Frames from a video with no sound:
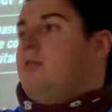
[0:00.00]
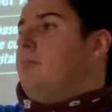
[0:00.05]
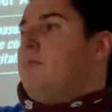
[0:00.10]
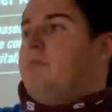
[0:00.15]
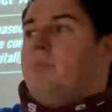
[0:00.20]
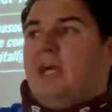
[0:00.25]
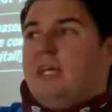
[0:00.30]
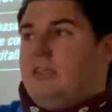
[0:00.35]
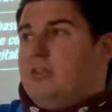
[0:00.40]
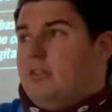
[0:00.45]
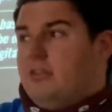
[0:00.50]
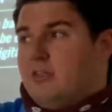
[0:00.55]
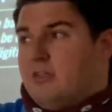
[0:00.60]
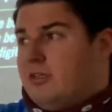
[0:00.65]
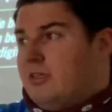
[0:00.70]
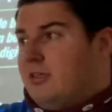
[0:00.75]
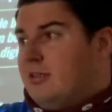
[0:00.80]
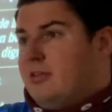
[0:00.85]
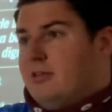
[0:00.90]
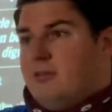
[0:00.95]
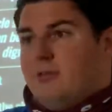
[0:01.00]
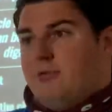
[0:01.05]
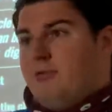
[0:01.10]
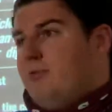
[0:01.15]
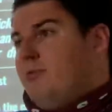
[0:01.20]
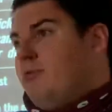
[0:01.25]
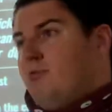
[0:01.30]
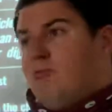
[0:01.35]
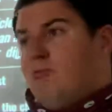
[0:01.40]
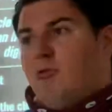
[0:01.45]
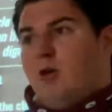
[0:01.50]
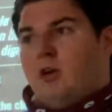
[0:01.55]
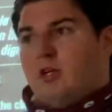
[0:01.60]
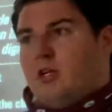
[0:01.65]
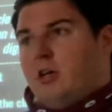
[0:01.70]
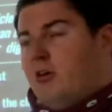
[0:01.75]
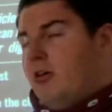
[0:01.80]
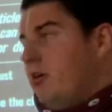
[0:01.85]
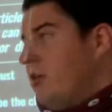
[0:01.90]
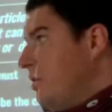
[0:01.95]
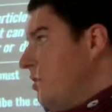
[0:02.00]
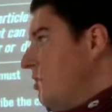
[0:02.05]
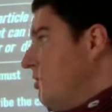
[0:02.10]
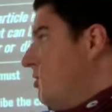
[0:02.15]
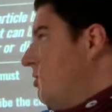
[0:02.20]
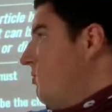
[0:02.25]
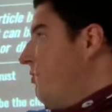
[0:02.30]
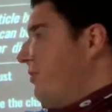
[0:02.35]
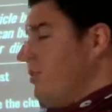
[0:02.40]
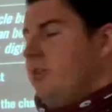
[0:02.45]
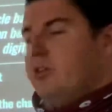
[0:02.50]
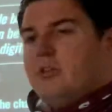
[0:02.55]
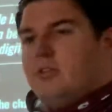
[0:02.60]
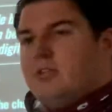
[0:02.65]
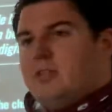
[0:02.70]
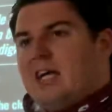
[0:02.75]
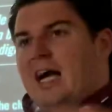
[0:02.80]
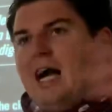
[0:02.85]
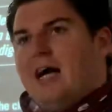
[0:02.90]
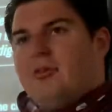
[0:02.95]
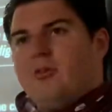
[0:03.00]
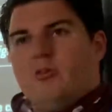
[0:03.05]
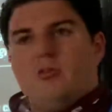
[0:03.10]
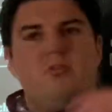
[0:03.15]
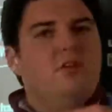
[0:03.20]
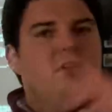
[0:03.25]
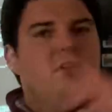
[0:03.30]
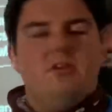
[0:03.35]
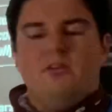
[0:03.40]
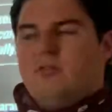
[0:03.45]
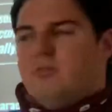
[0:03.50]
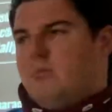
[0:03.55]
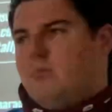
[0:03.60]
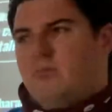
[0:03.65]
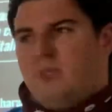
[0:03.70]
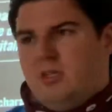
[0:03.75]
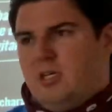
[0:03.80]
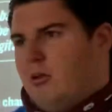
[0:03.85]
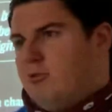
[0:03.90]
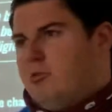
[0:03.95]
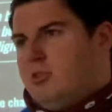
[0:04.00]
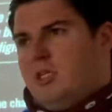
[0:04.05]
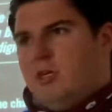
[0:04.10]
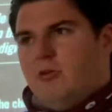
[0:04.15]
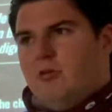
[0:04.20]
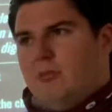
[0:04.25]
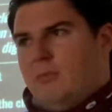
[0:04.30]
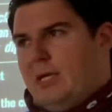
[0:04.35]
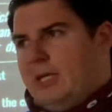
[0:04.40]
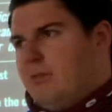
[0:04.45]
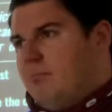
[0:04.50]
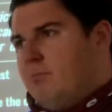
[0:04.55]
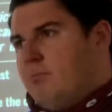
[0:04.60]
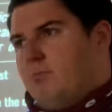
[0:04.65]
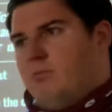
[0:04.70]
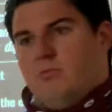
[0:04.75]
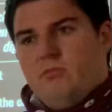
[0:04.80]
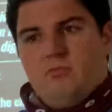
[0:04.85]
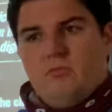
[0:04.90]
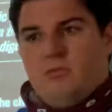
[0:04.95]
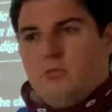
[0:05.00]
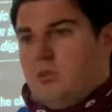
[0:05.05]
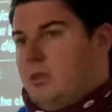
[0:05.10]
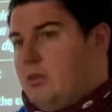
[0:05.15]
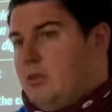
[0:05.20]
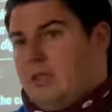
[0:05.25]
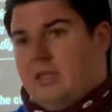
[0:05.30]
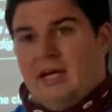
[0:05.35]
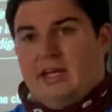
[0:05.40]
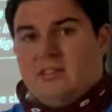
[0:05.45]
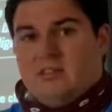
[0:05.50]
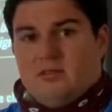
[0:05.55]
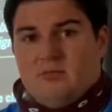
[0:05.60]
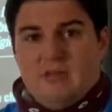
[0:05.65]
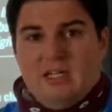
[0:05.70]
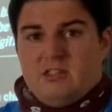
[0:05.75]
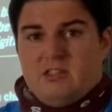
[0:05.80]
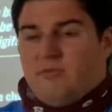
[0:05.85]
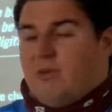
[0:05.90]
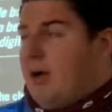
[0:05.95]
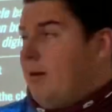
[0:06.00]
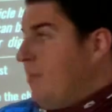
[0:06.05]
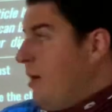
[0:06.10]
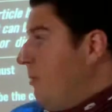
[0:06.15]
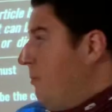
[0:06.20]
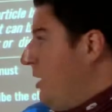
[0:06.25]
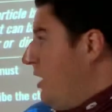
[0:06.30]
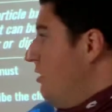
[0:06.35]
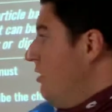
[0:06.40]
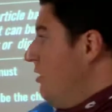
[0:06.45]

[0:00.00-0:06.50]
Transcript: make your word art for your title, go to it, man. That's fine by me.